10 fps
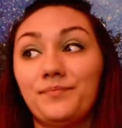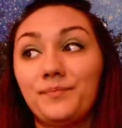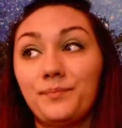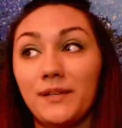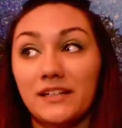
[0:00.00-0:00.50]

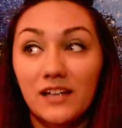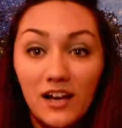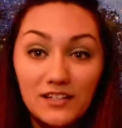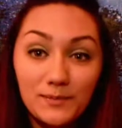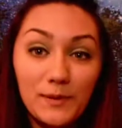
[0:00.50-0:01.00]

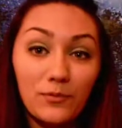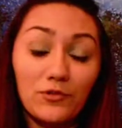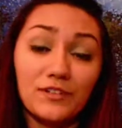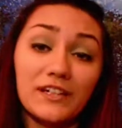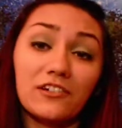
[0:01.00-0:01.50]
because people
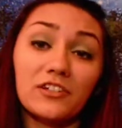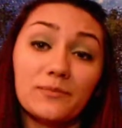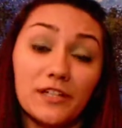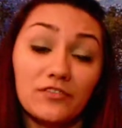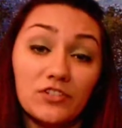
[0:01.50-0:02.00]
only killed
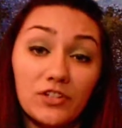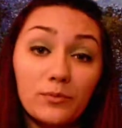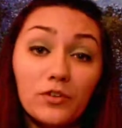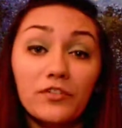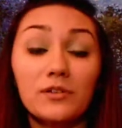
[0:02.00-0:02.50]
themselves in the
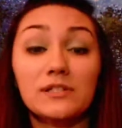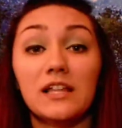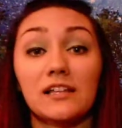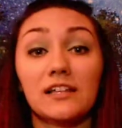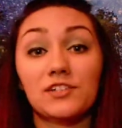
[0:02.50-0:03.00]
movie, it was a lot
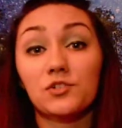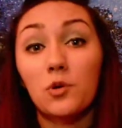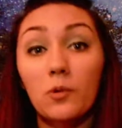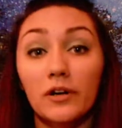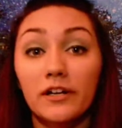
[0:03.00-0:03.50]
less
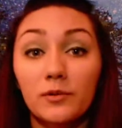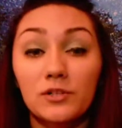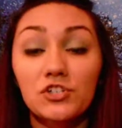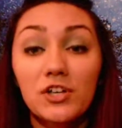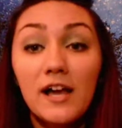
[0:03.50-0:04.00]
gory, which
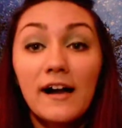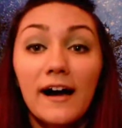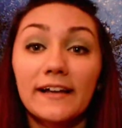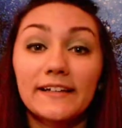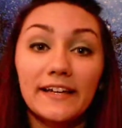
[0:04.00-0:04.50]
I
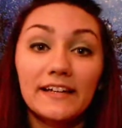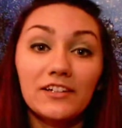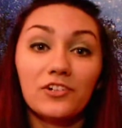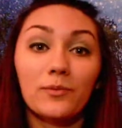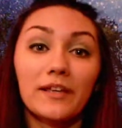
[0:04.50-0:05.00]
get,
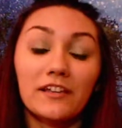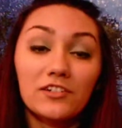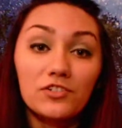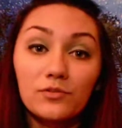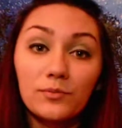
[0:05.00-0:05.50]
making it into
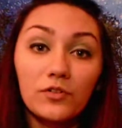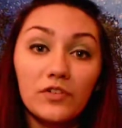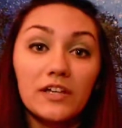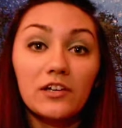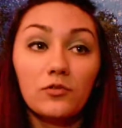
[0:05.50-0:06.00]
a movie,
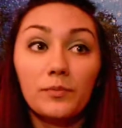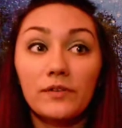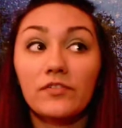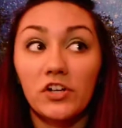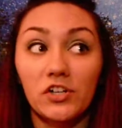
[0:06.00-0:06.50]
it would be
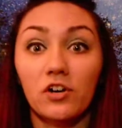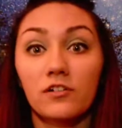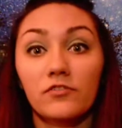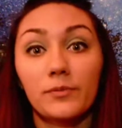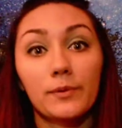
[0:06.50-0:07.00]
very hard
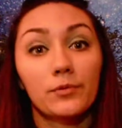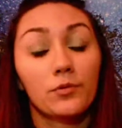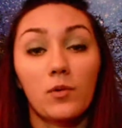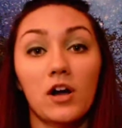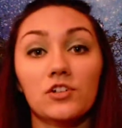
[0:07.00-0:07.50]
for people to
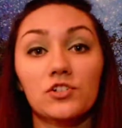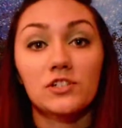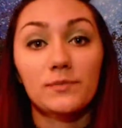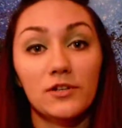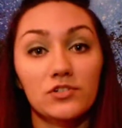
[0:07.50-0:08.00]
watch,
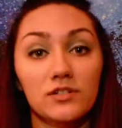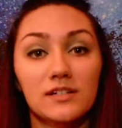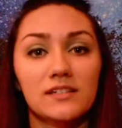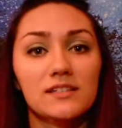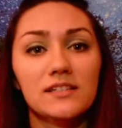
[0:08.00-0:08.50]
especially
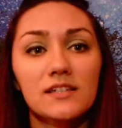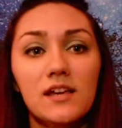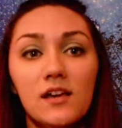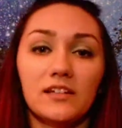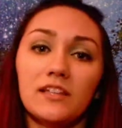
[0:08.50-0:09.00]
because
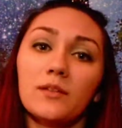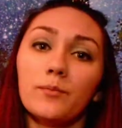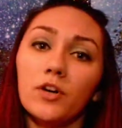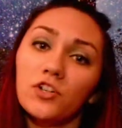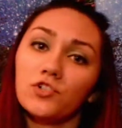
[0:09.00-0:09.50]
in the
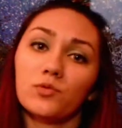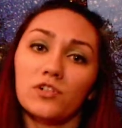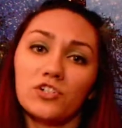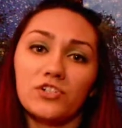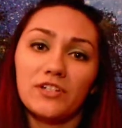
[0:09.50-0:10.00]
book, George
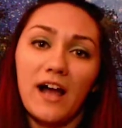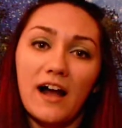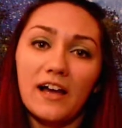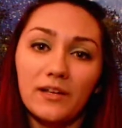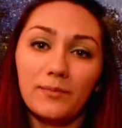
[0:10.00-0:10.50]

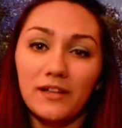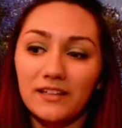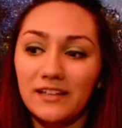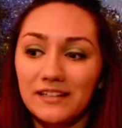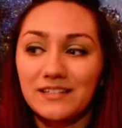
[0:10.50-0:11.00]
died by like
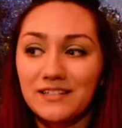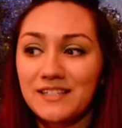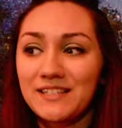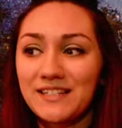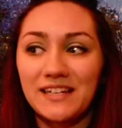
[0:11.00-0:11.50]

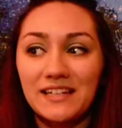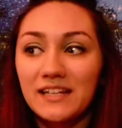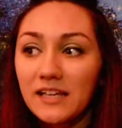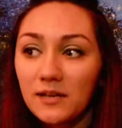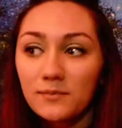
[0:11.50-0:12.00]
skinning
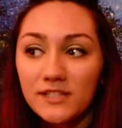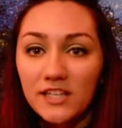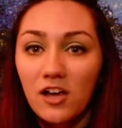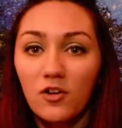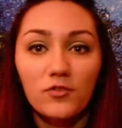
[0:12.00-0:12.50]

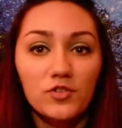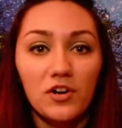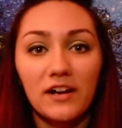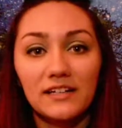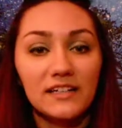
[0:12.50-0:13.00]
himself,
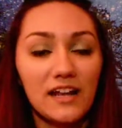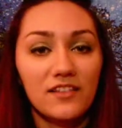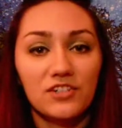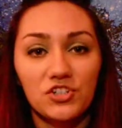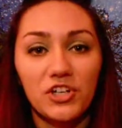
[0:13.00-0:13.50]
trying to get out of the
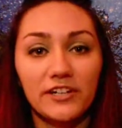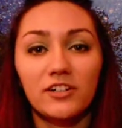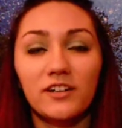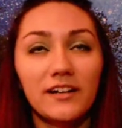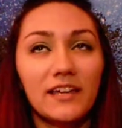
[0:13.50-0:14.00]
chair.
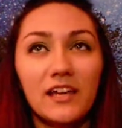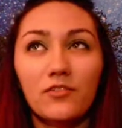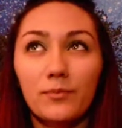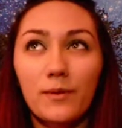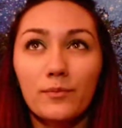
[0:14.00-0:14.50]
I can't
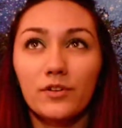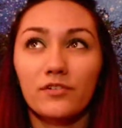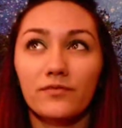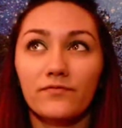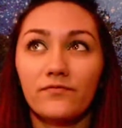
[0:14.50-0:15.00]
remember
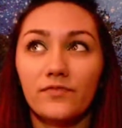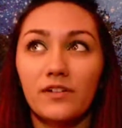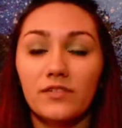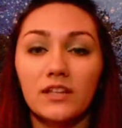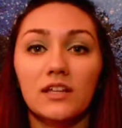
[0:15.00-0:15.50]

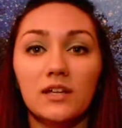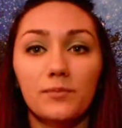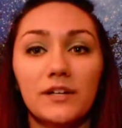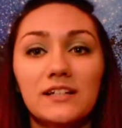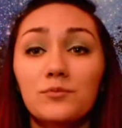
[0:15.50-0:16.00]
vividly, but
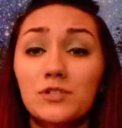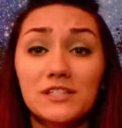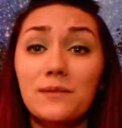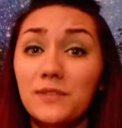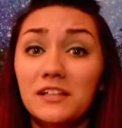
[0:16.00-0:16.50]
it was
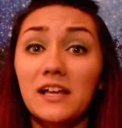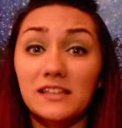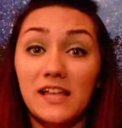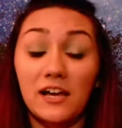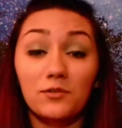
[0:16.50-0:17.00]
something like
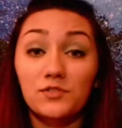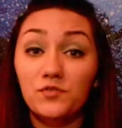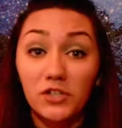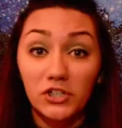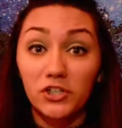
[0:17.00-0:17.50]
that. It was
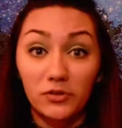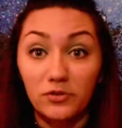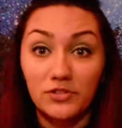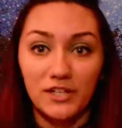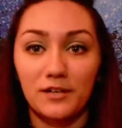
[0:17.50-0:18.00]
very
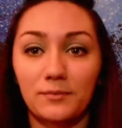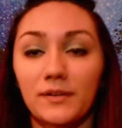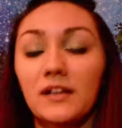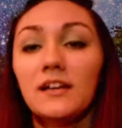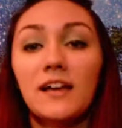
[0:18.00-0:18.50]
gruesome.
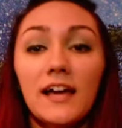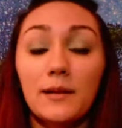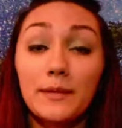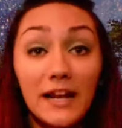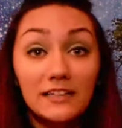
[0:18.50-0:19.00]
And I mean,
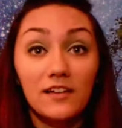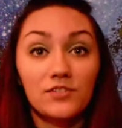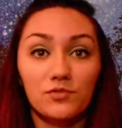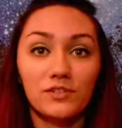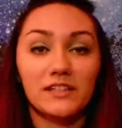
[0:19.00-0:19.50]
I love to
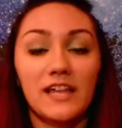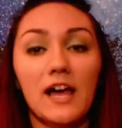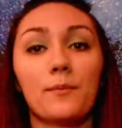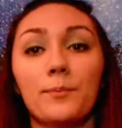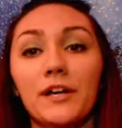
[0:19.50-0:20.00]
read that,
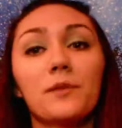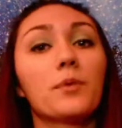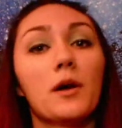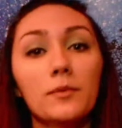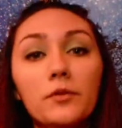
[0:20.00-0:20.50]
but it
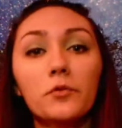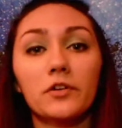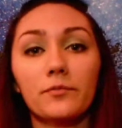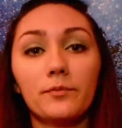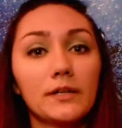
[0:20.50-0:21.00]
probably would have
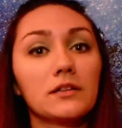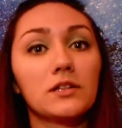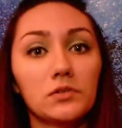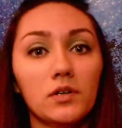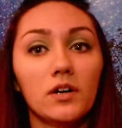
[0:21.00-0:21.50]
been a little
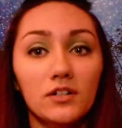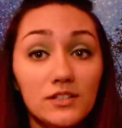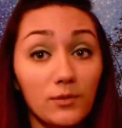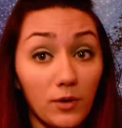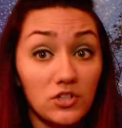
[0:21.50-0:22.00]
hard to
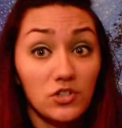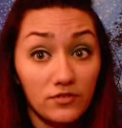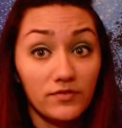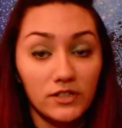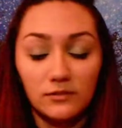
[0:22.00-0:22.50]
watch on
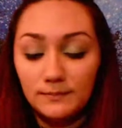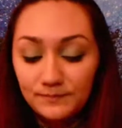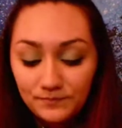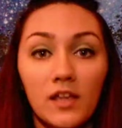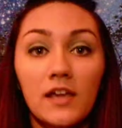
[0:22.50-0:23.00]
film.
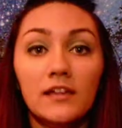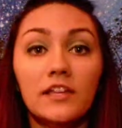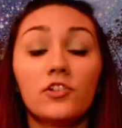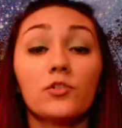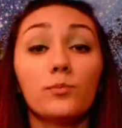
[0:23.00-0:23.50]
Now, in
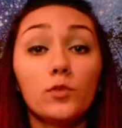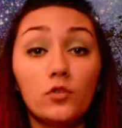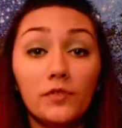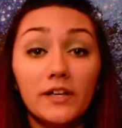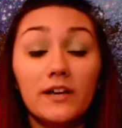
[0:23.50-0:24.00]
the
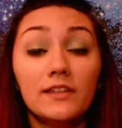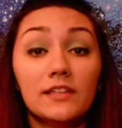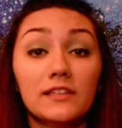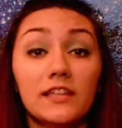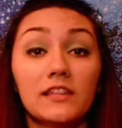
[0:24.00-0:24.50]
movie, I think
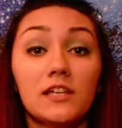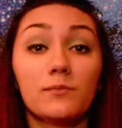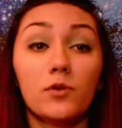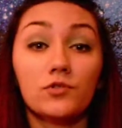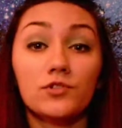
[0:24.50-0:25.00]
that the
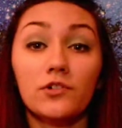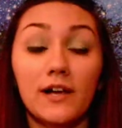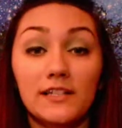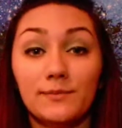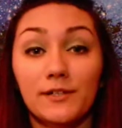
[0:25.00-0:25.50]
emotional
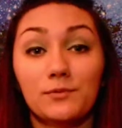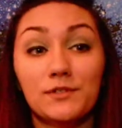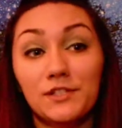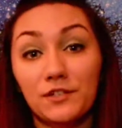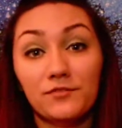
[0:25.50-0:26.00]
aspect was
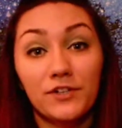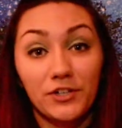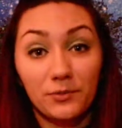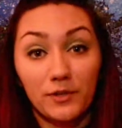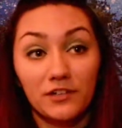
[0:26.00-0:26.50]
done very
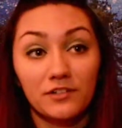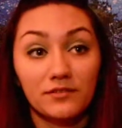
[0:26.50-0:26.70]
well.